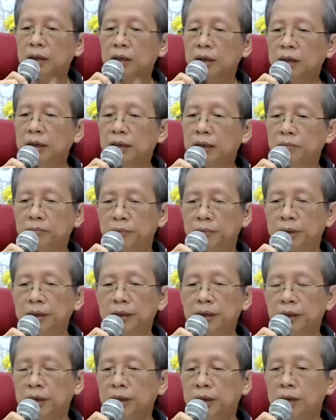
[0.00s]
the
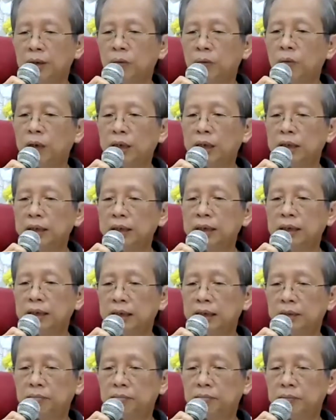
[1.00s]
Dhamma. What is the
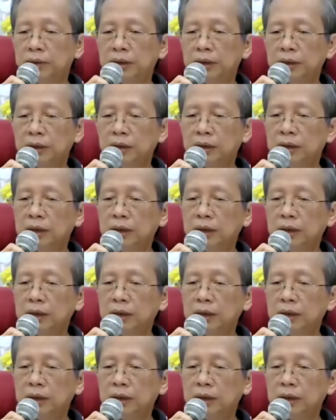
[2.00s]
Dhamma?